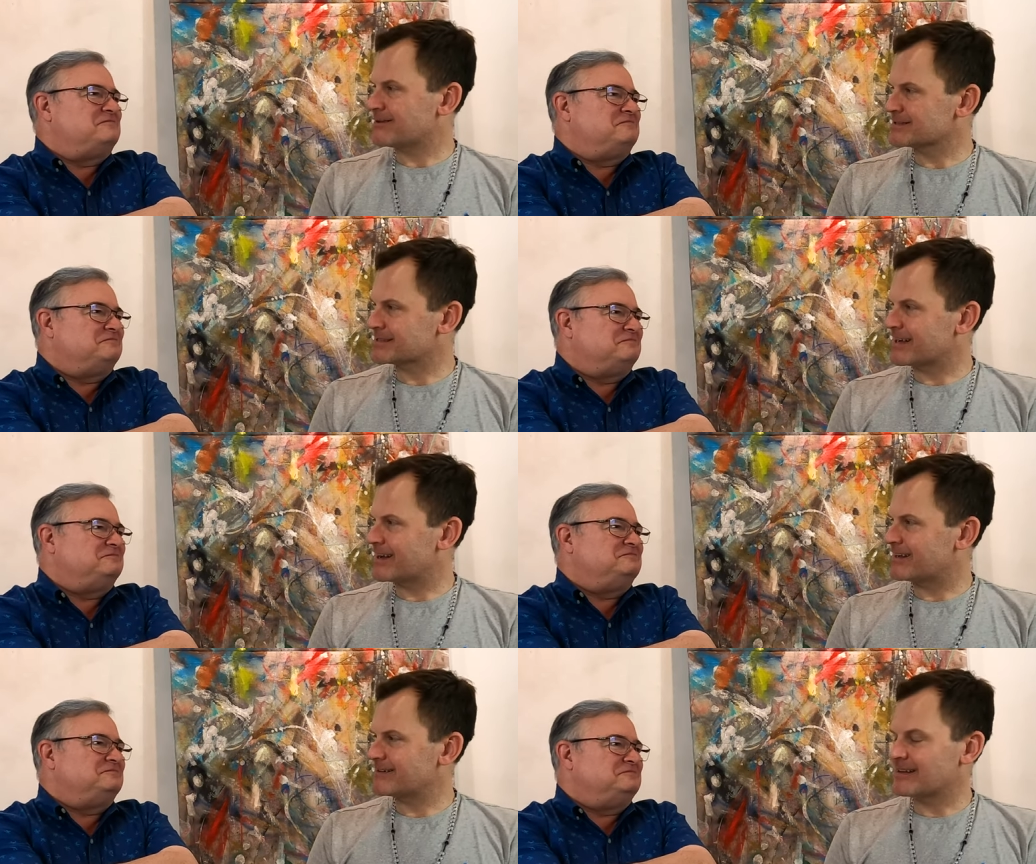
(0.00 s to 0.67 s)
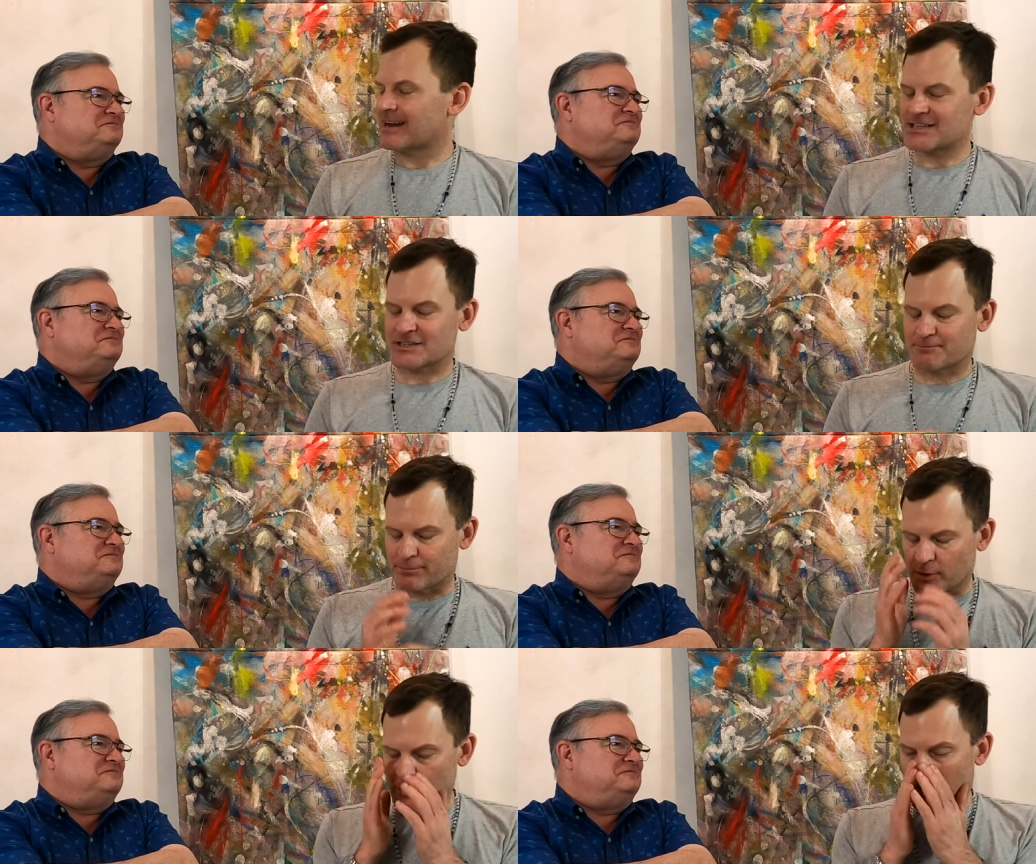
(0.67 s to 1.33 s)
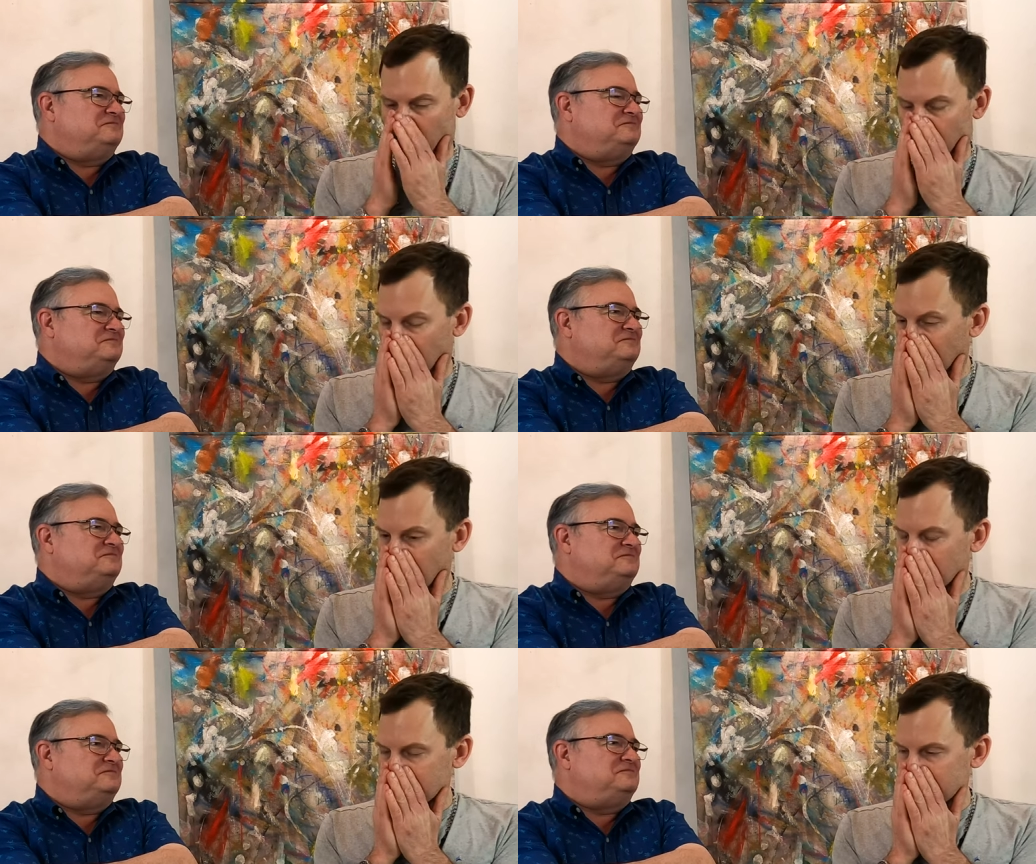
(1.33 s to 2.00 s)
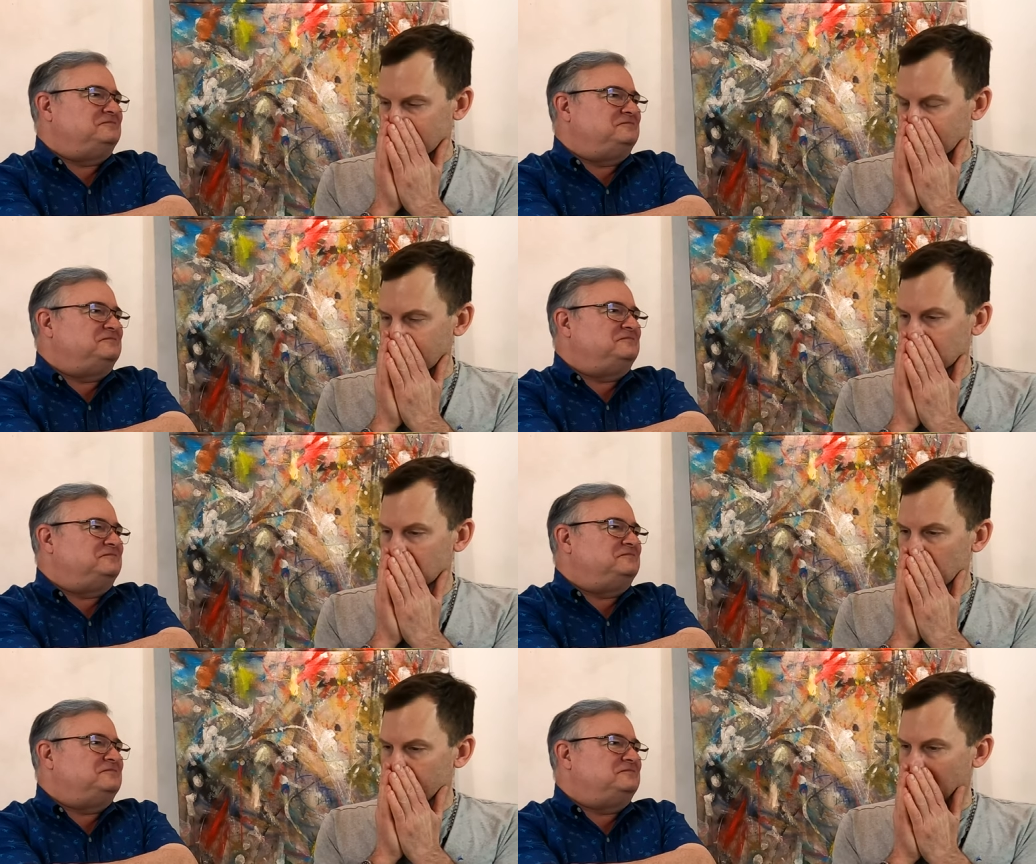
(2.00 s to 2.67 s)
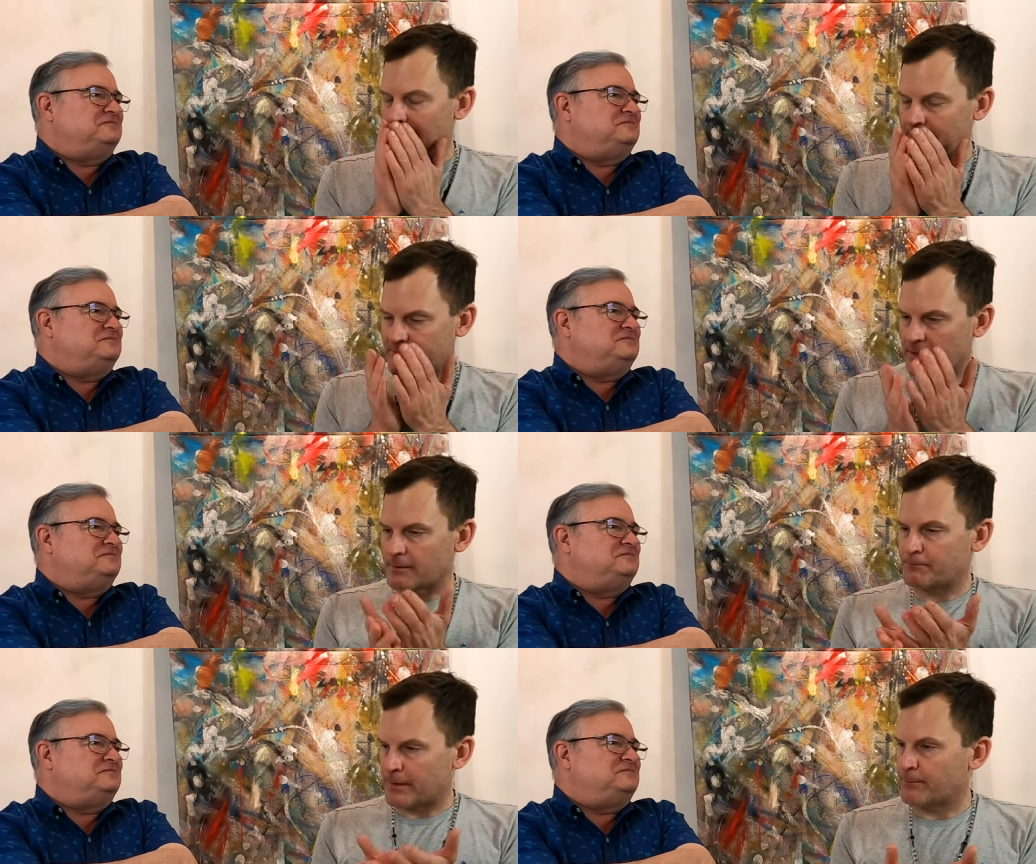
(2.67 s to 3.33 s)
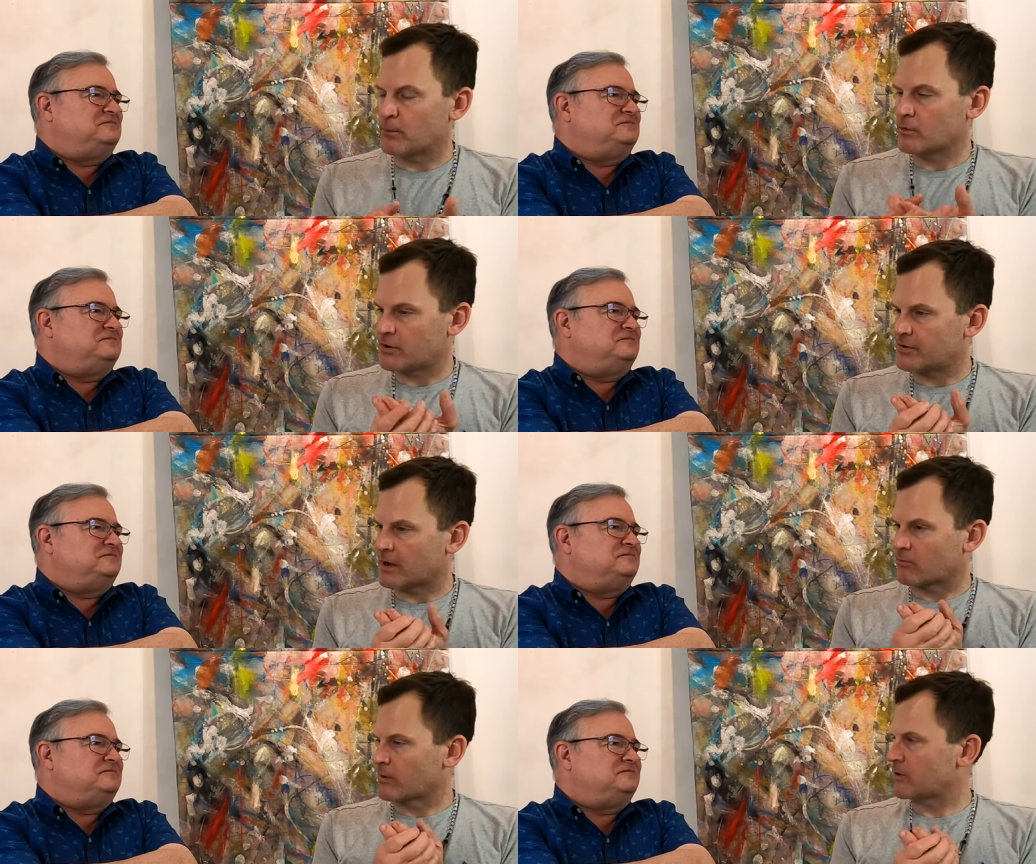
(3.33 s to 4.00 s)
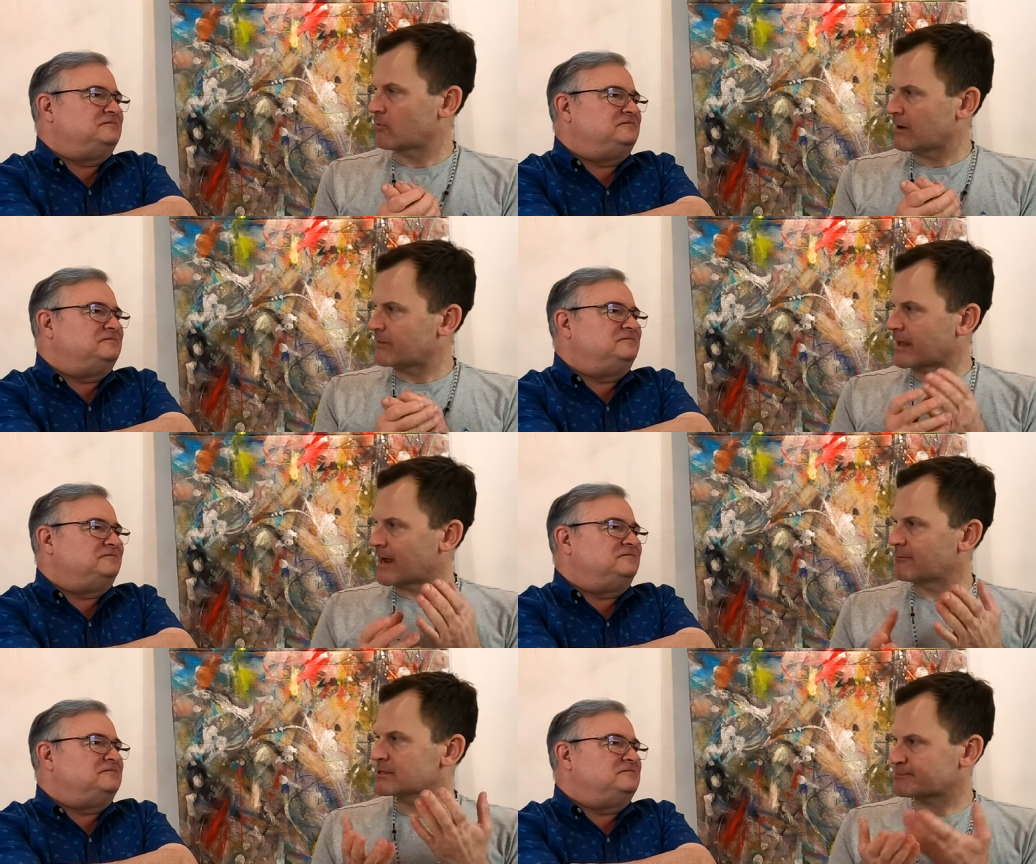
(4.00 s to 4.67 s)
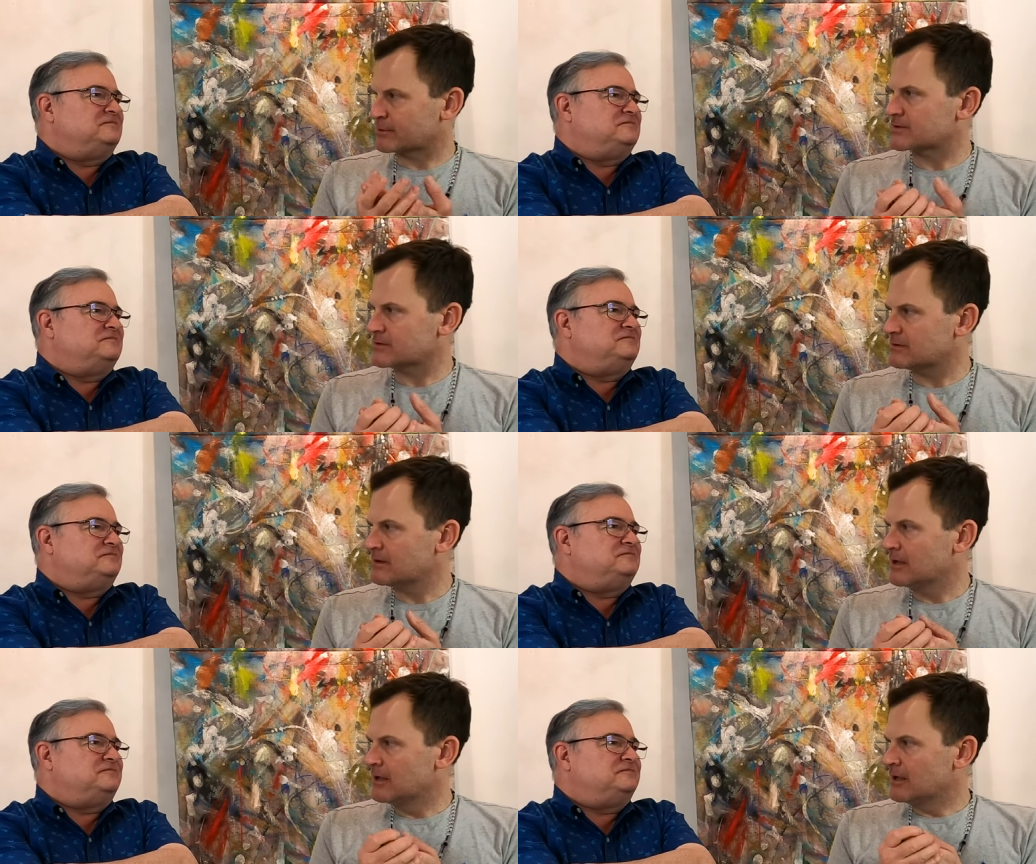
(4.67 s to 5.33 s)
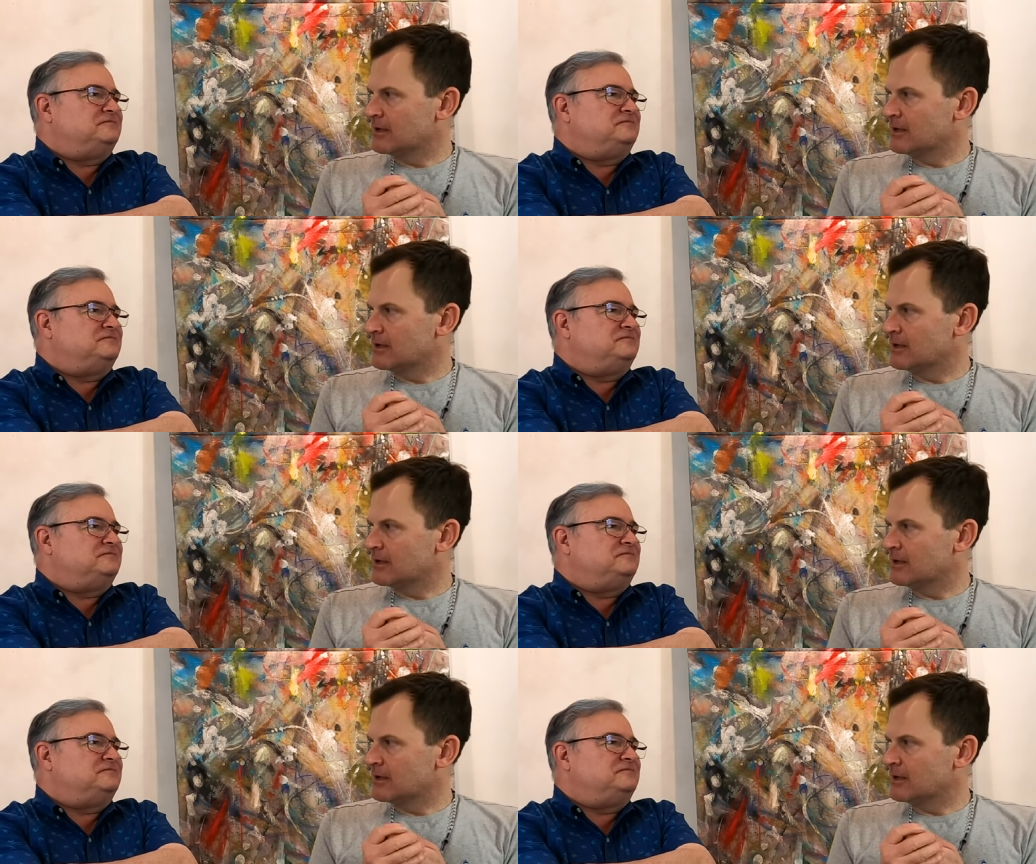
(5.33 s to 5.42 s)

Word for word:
Speaker 1: How's that? And I just blew my mind. It's like, back then, people could not read or write. The average person,